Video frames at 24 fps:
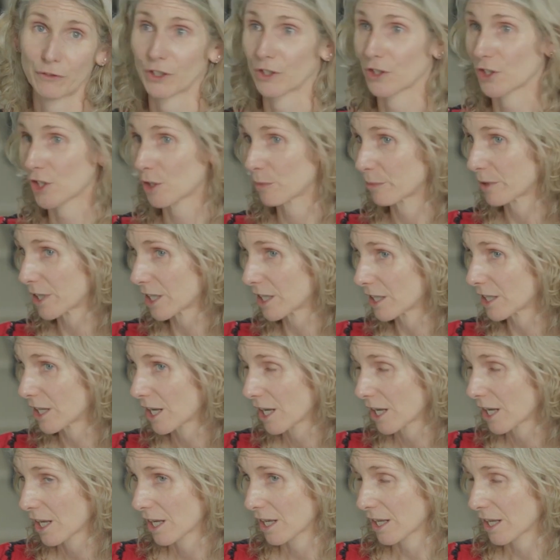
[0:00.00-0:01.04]
their GP
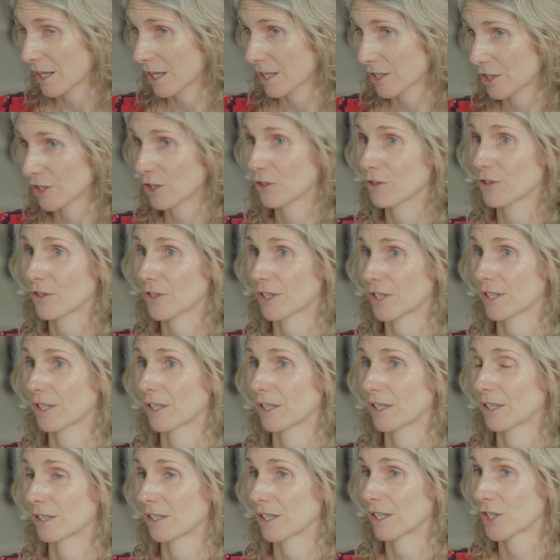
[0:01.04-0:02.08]
tutors
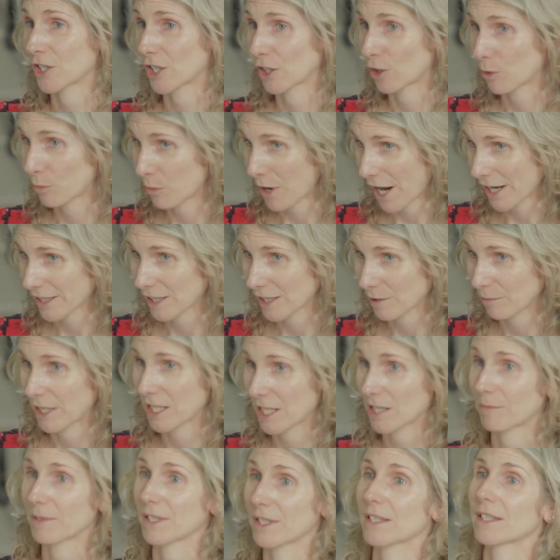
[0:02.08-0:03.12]
in general practice
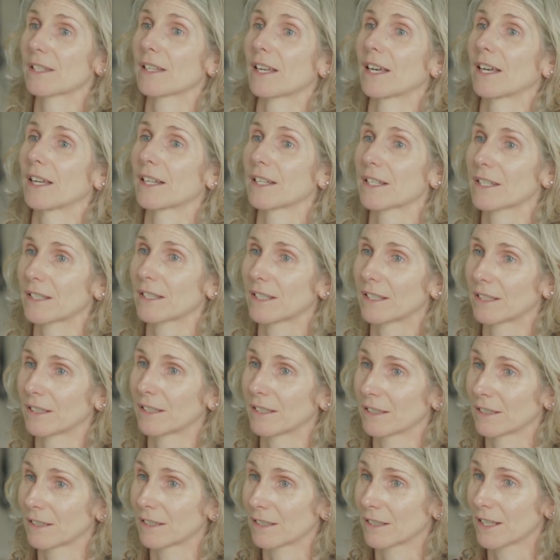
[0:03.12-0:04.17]
placements, and
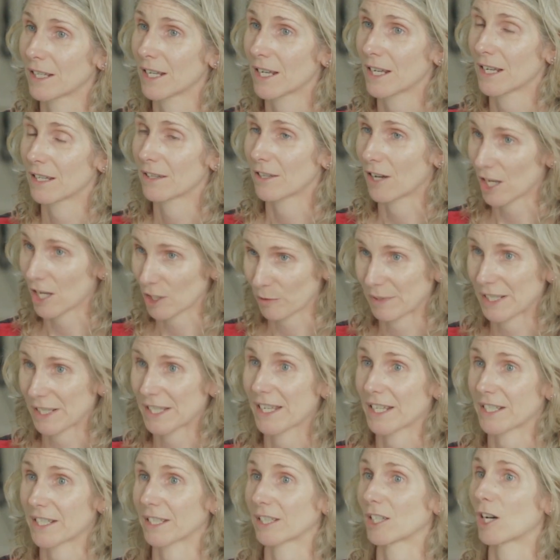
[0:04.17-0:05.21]
in the hospital
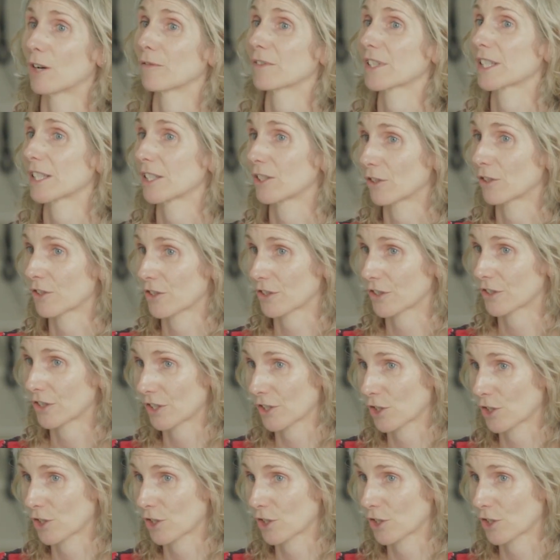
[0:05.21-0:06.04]
setting, obviously under the